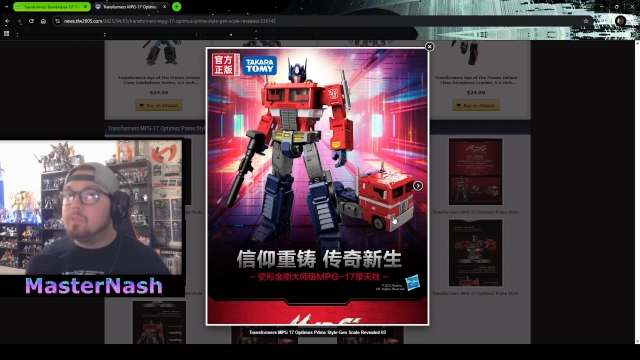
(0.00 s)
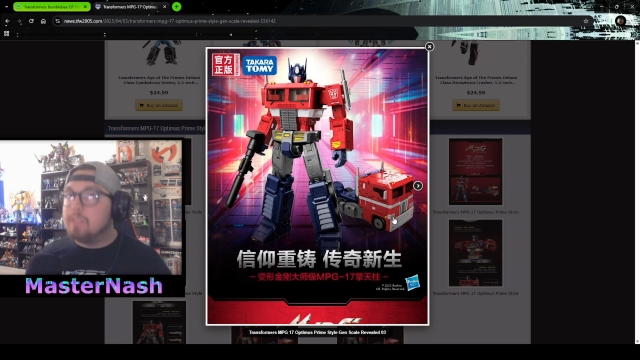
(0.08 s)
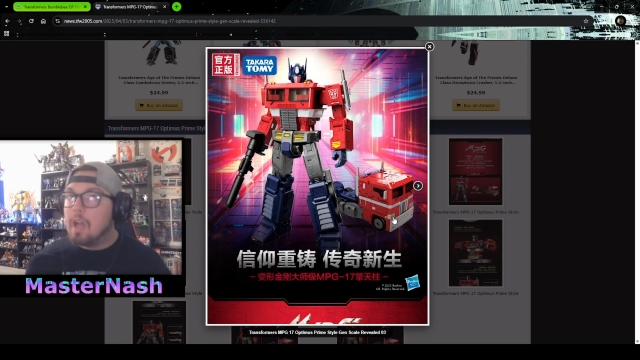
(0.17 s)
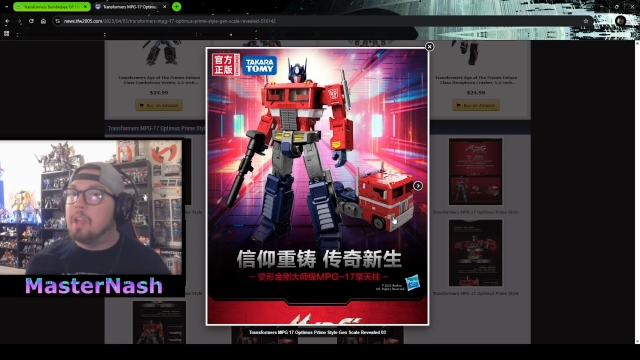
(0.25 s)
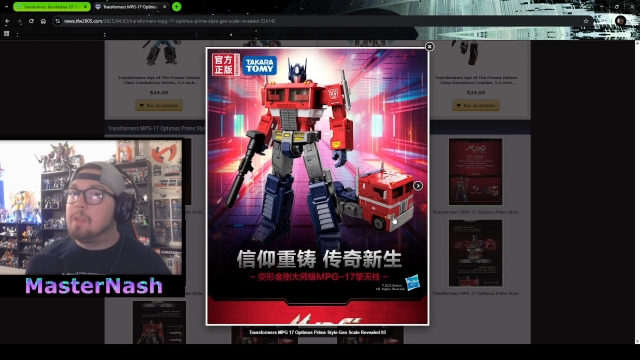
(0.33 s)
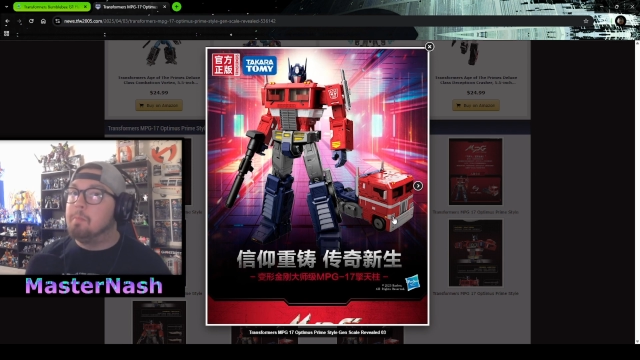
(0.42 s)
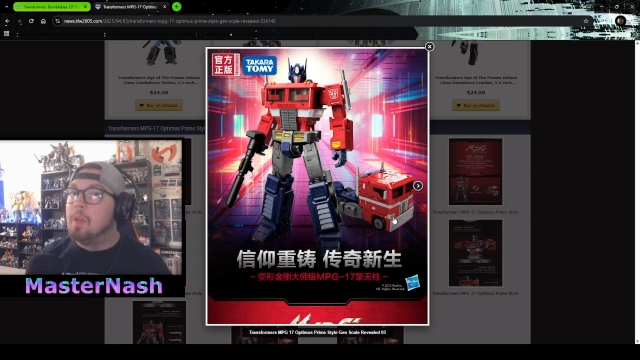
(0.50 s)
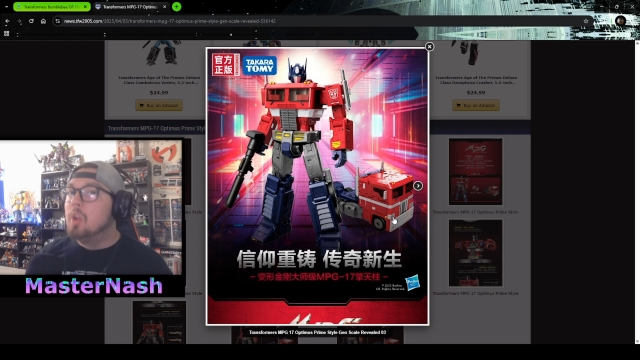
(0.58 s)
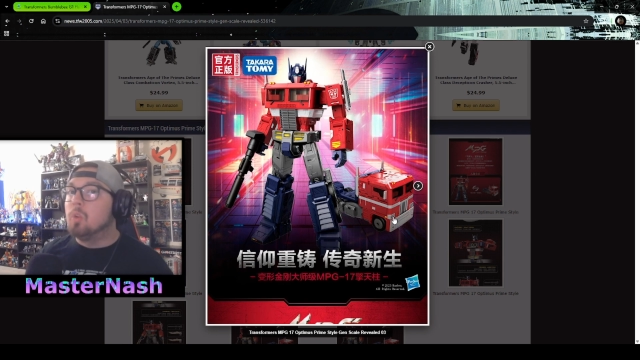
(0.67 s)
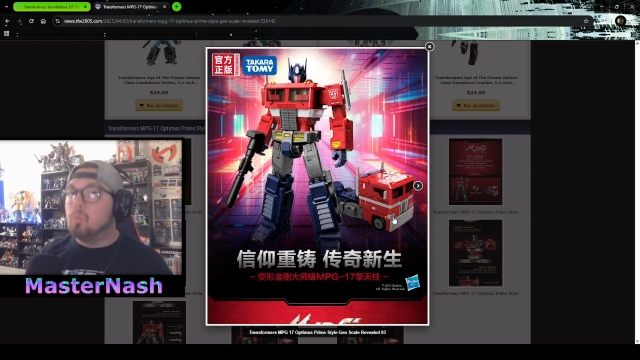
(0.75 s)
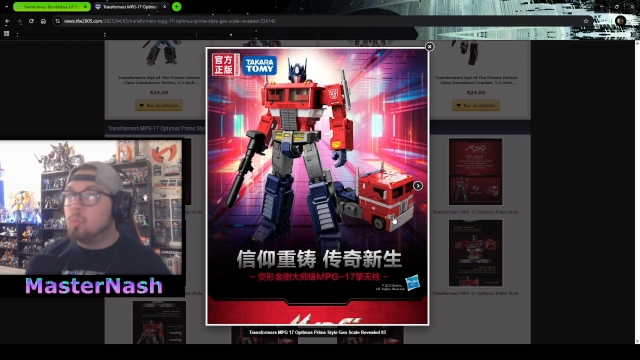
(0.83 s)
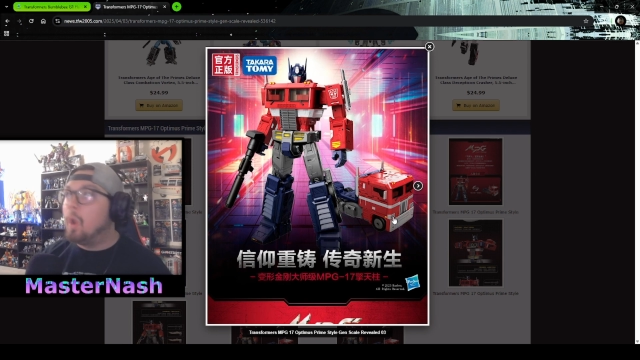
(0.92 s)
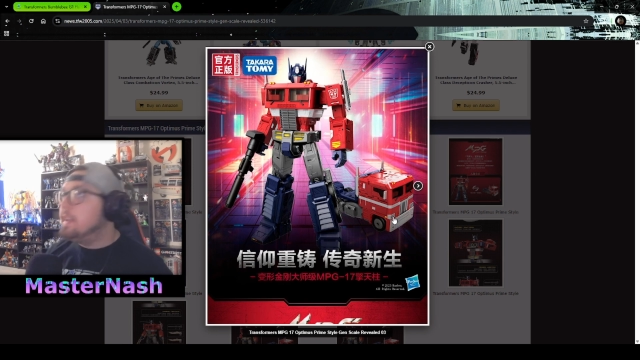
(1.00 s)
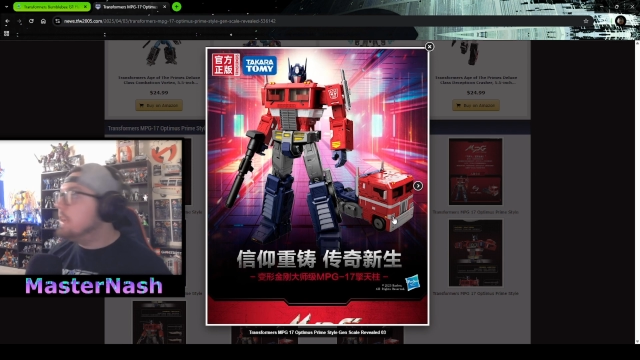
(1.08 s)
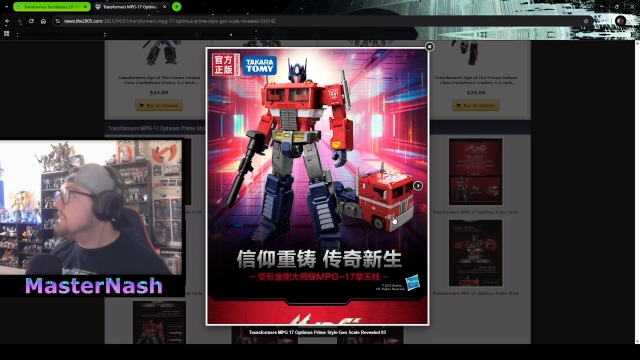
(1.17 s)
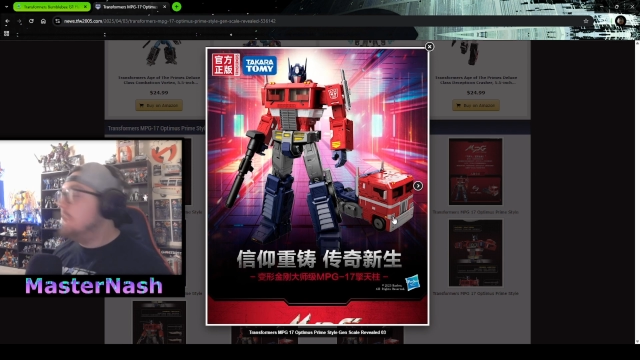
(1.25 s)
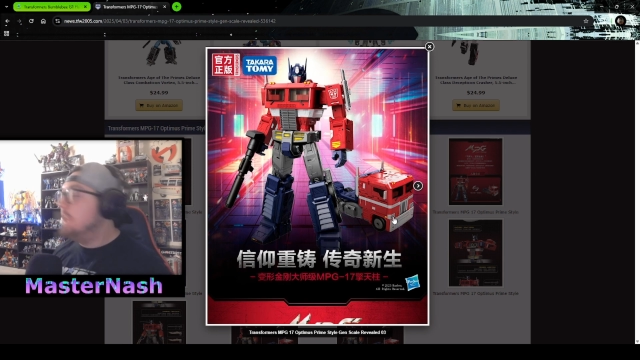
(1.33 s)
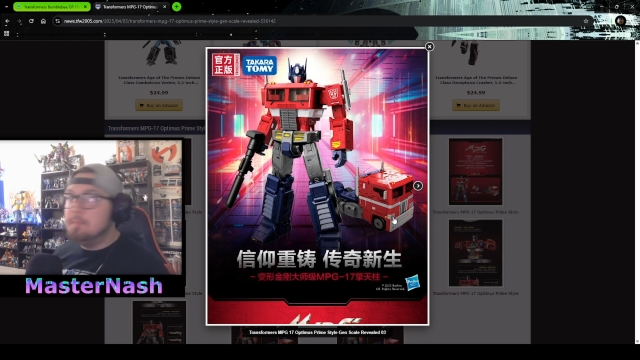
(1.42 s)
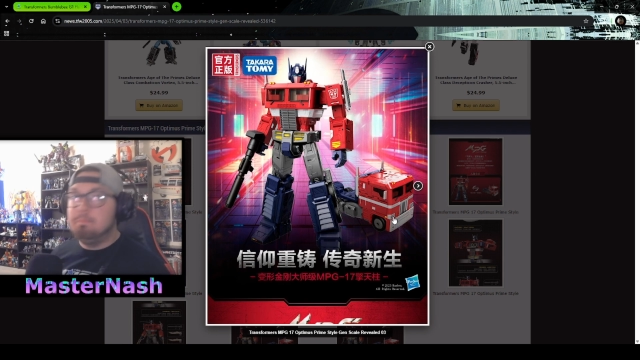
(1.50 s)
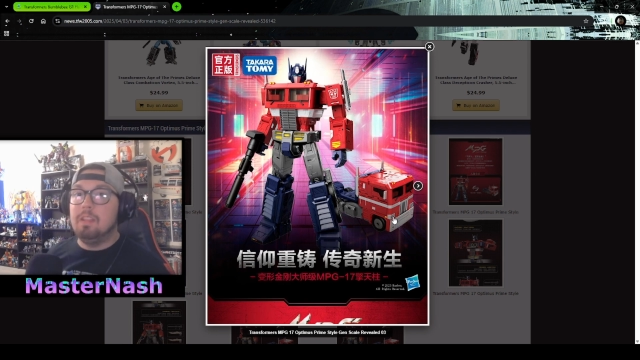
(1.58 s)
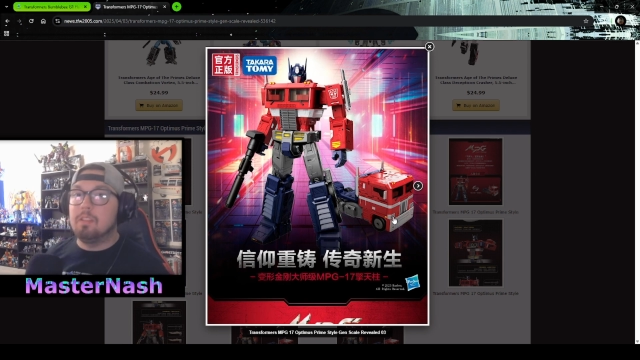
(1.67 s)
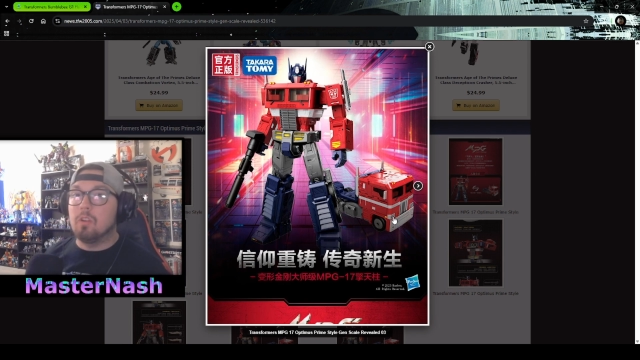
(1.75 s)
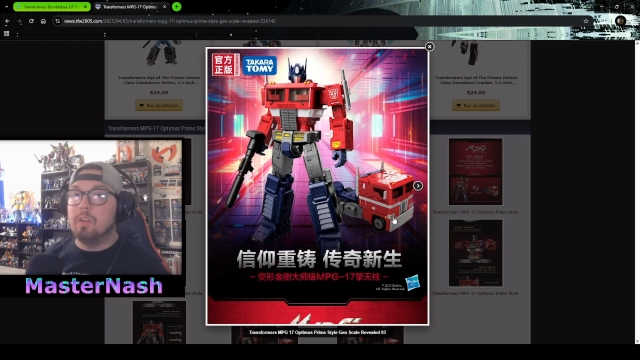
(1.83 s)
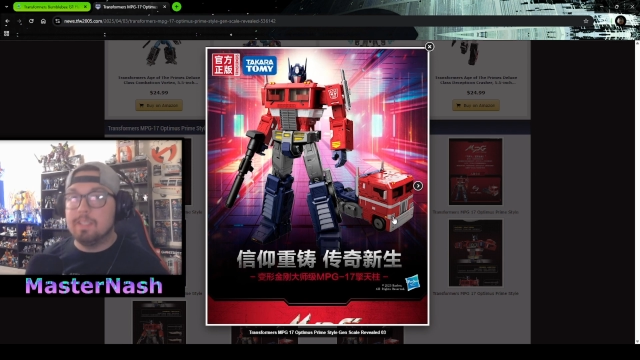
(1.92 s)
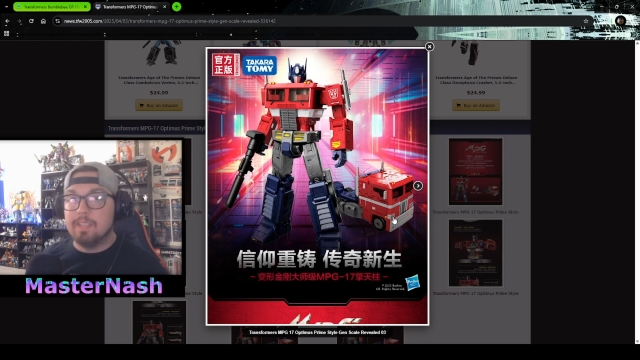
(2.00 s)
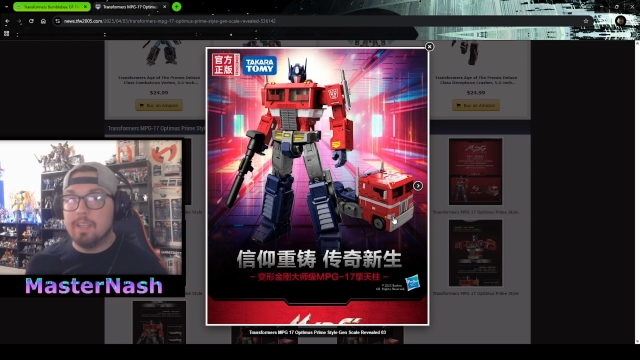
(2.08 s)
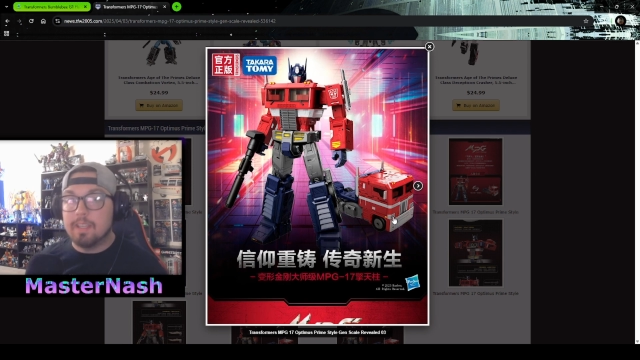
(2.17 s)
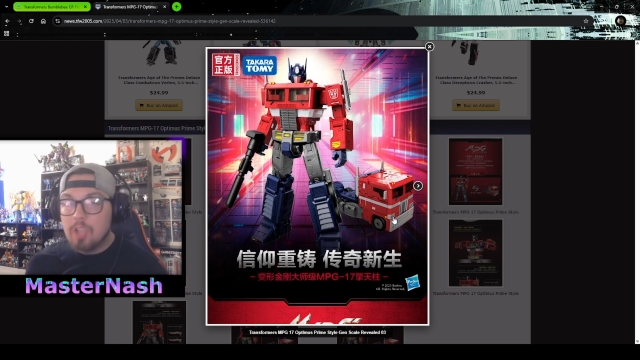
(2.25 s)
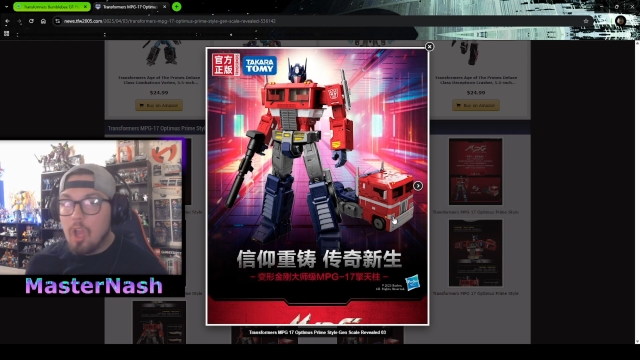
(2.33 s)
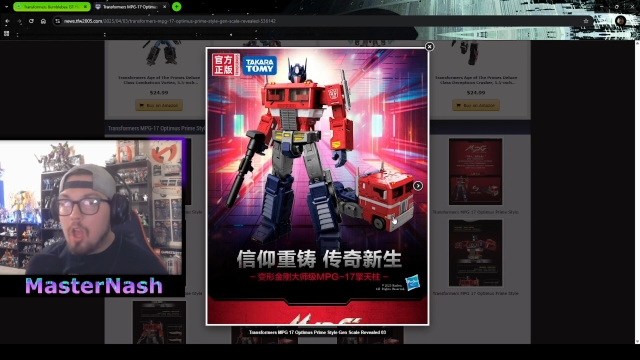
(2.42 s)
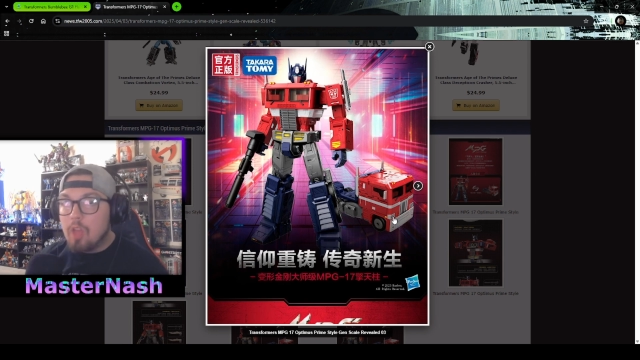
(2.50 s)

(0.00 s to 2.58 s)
time, right next to MP36.